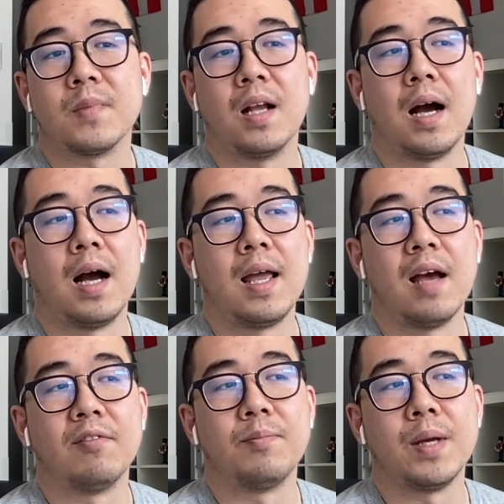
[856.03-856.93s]
I
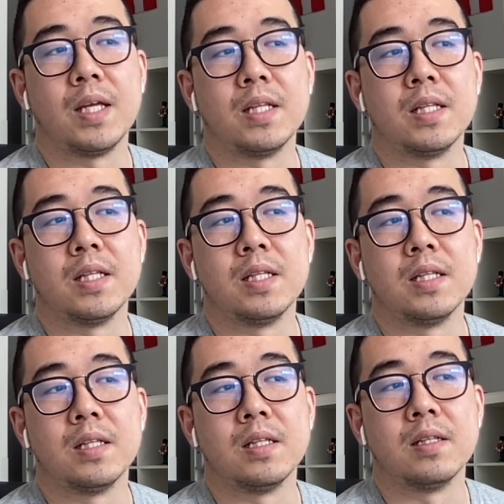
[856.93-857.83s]
have been
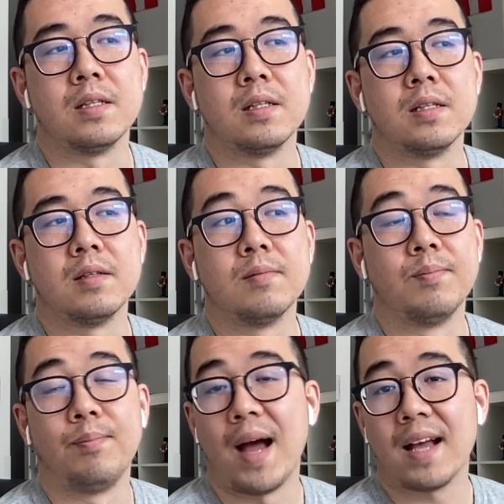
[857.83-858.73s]

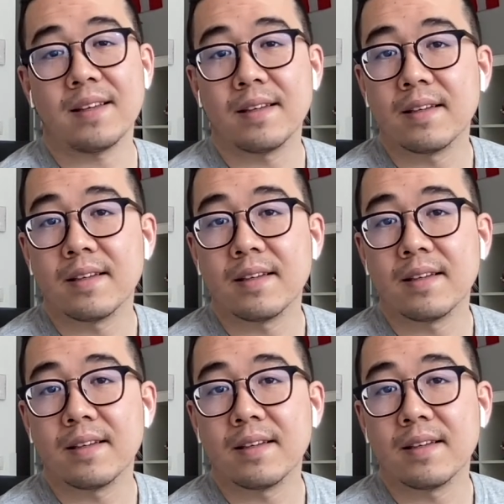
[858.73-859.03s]
back